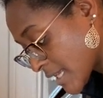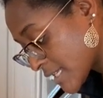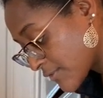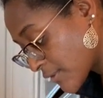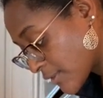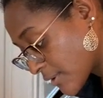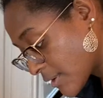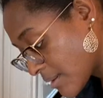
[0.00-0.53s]
for
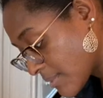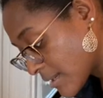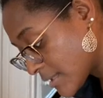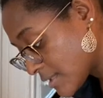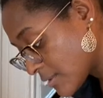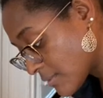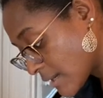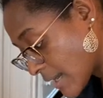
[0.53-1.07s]
30 minutes
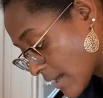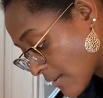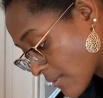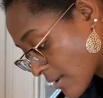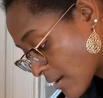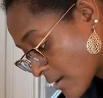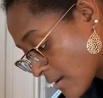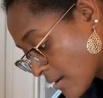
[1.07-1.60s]
to an
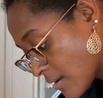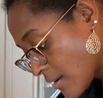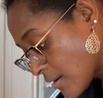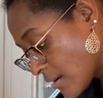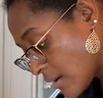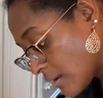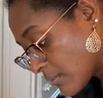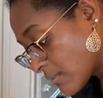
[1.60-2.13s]
hour.
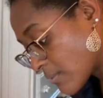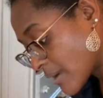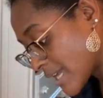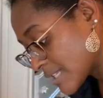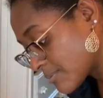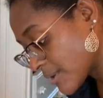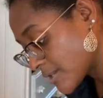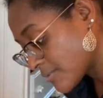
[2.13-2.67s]
It will rise
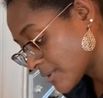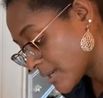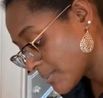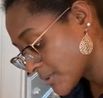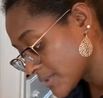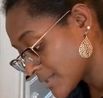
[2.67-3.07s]
by 20%.